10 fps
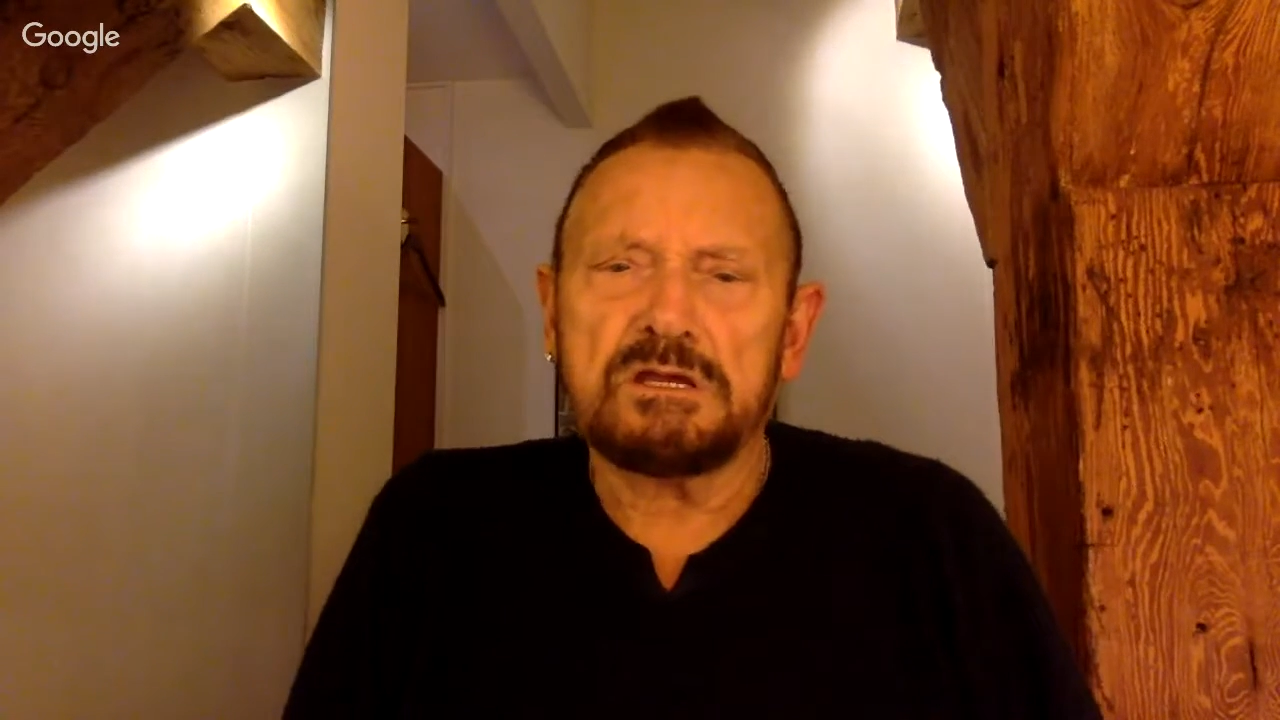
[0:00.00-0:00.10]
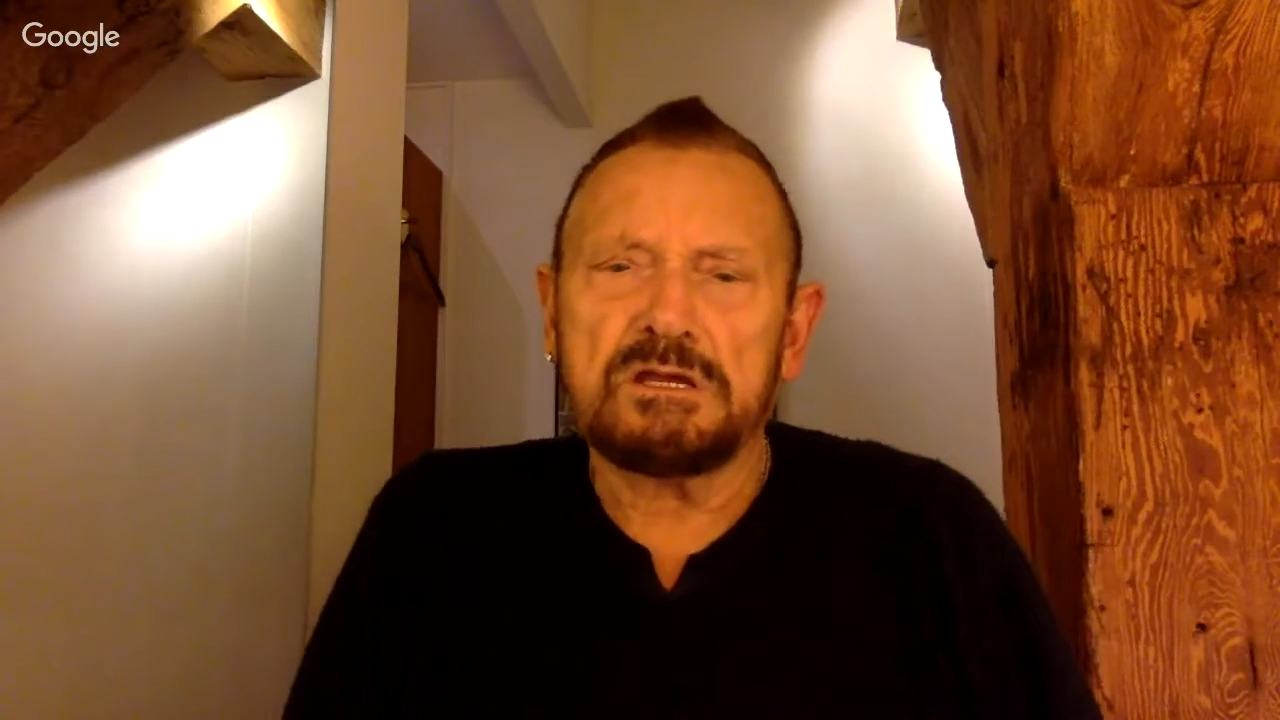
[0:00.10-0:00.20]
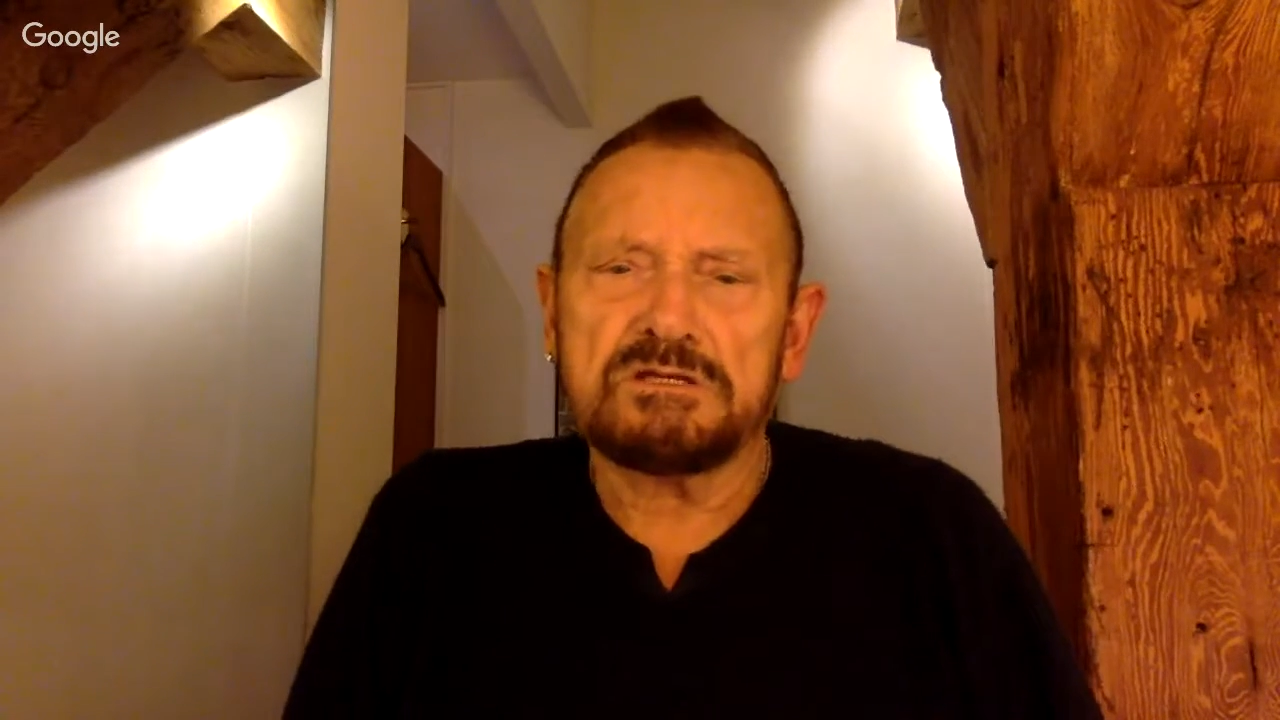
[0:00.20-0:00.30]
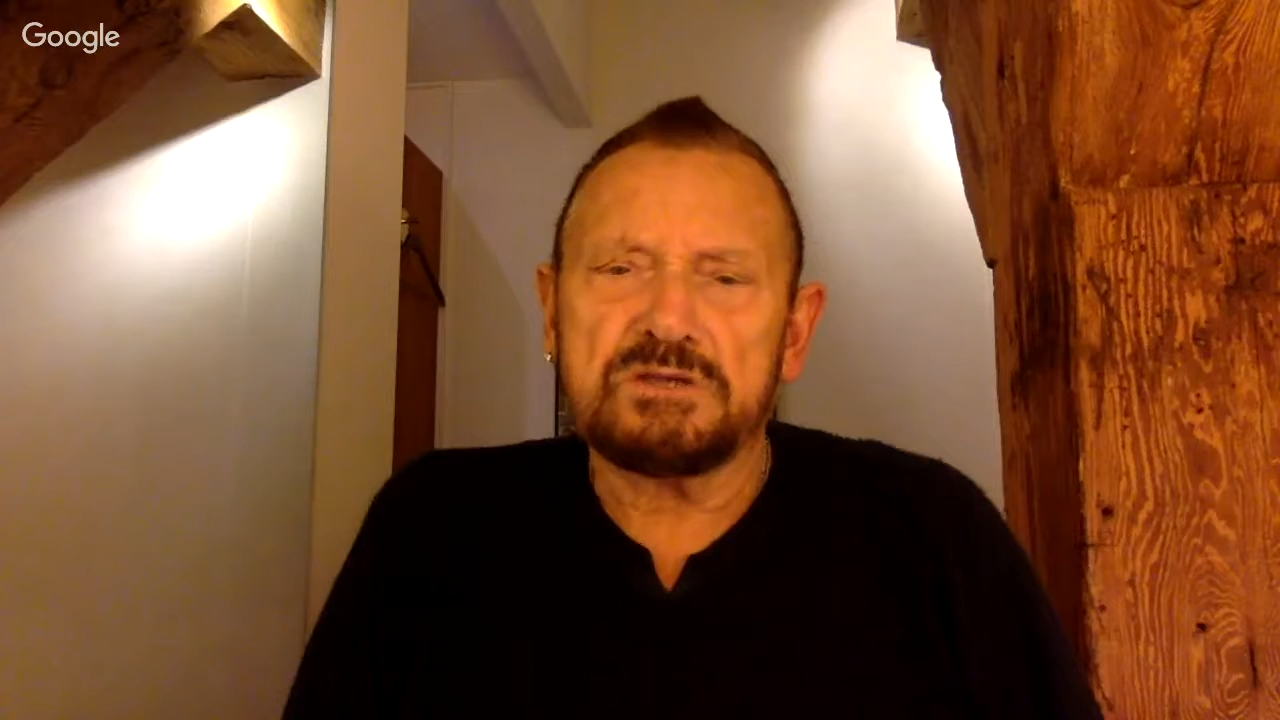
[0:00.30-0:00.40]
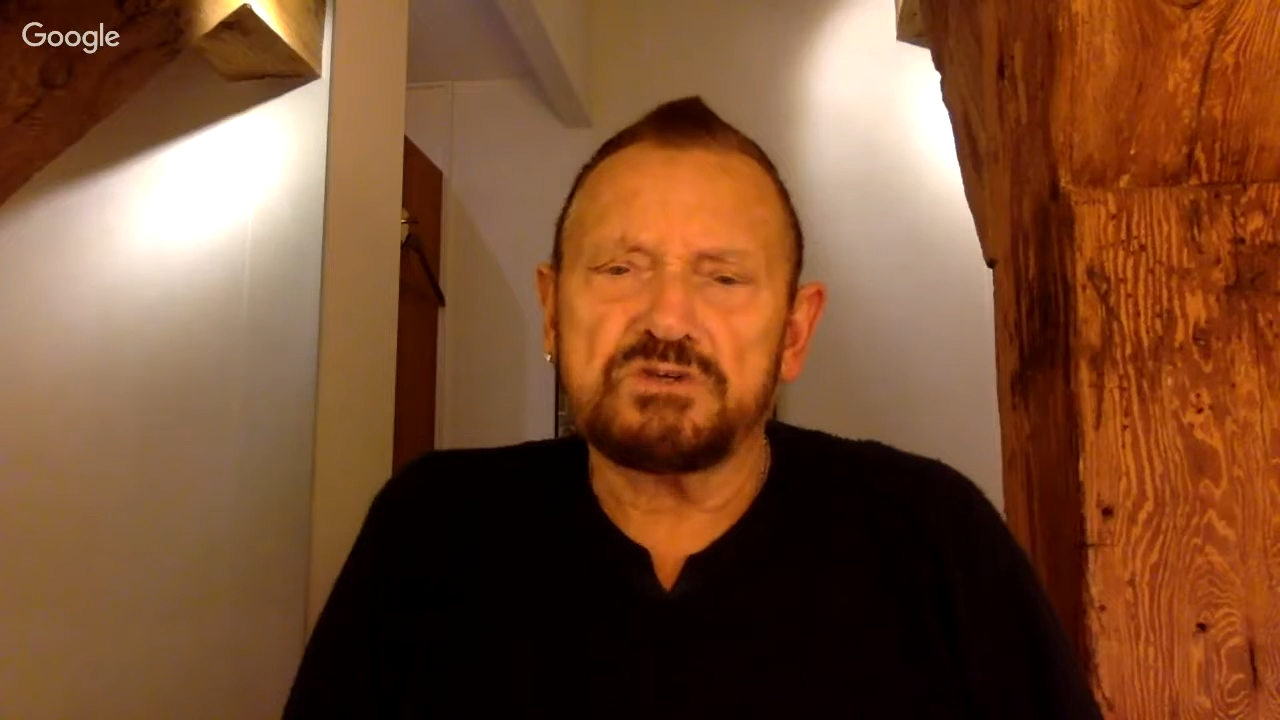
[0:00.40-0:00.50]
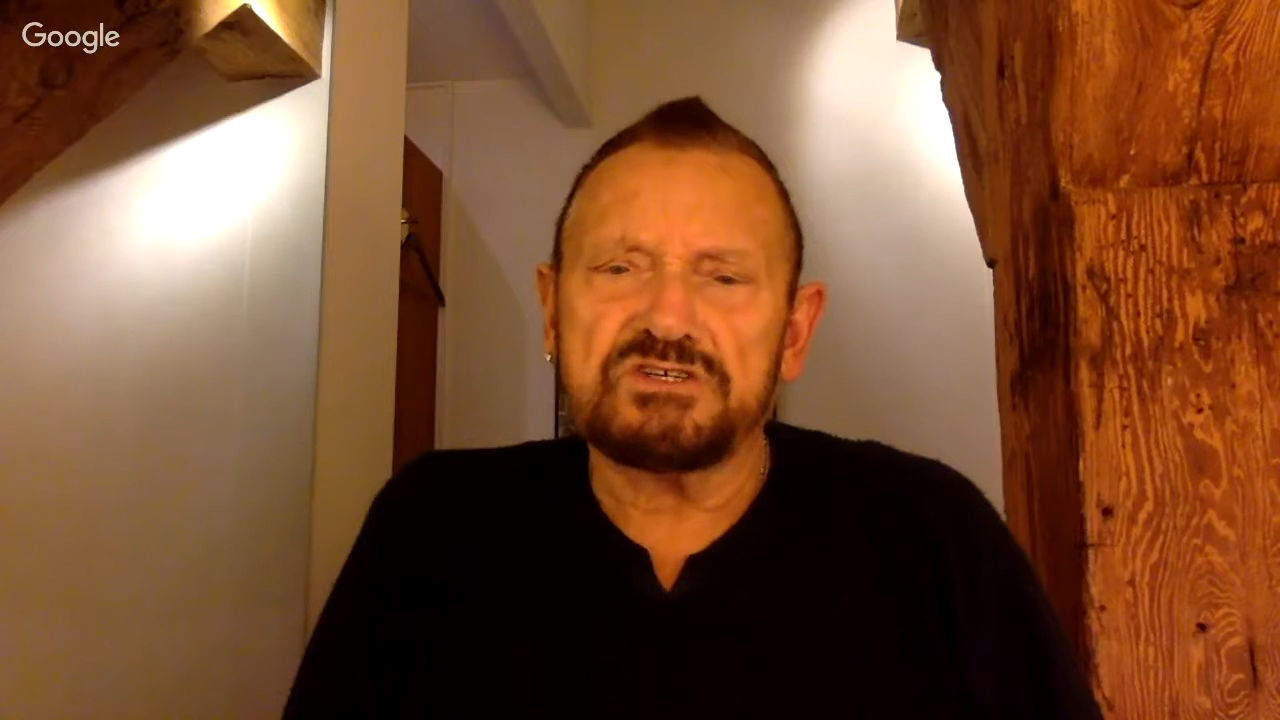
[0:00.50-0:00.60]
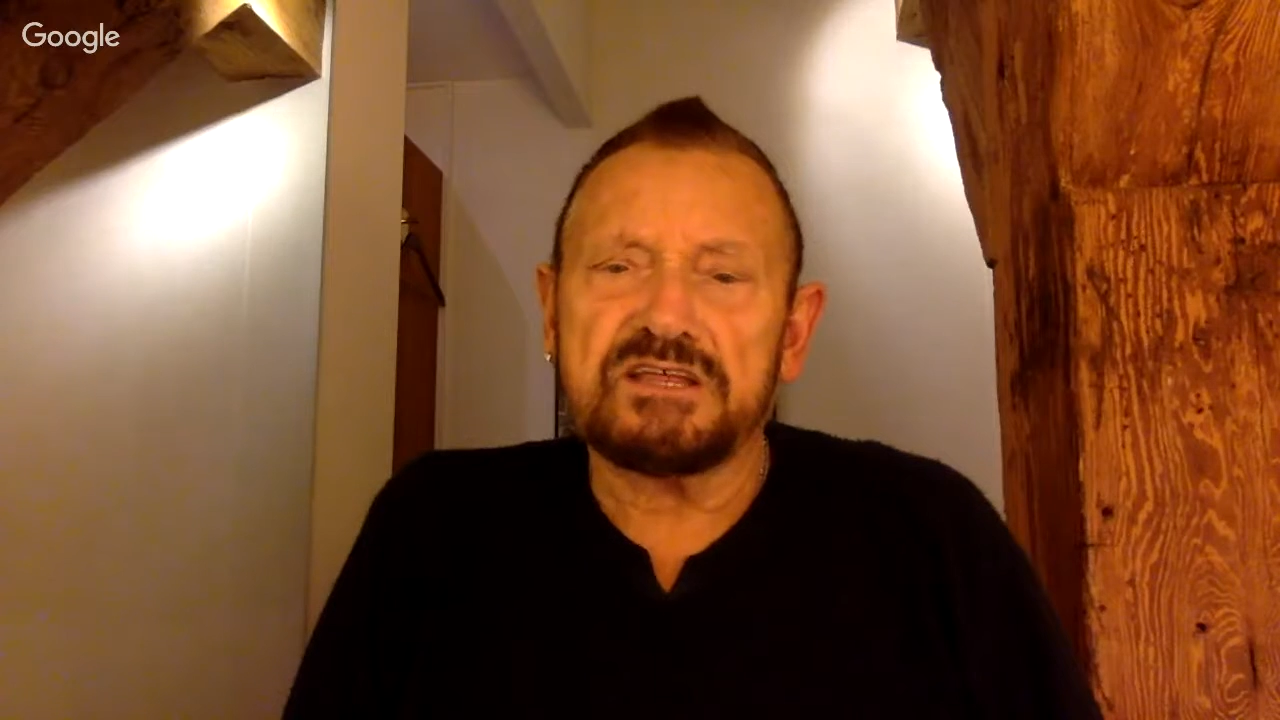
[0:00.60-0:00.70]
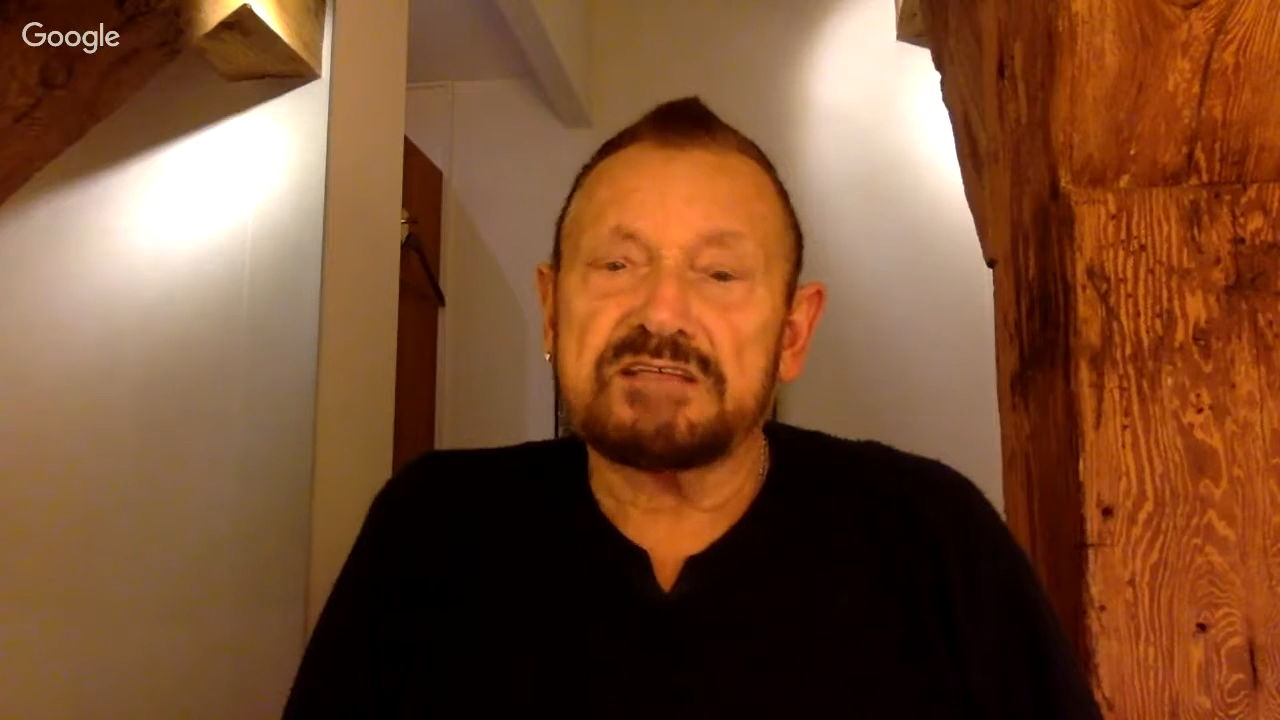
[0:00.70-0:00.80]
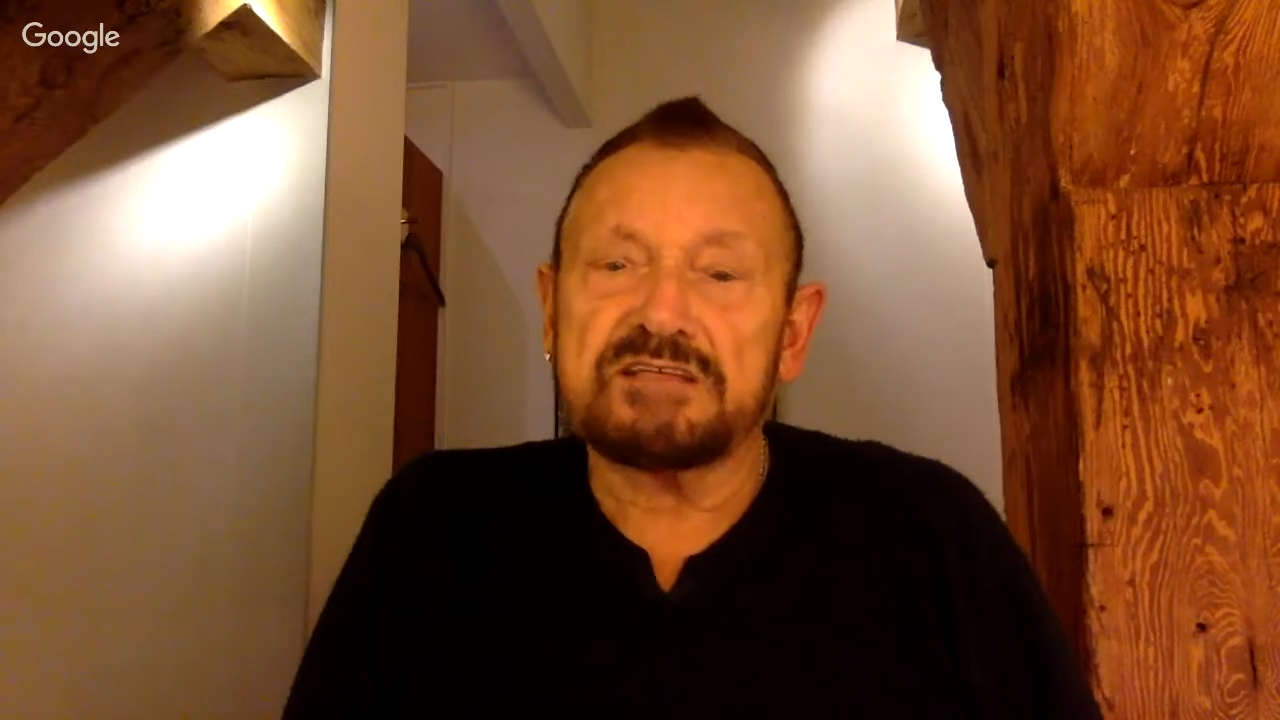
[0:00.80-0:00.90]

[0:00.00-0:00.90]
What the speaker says: So she said,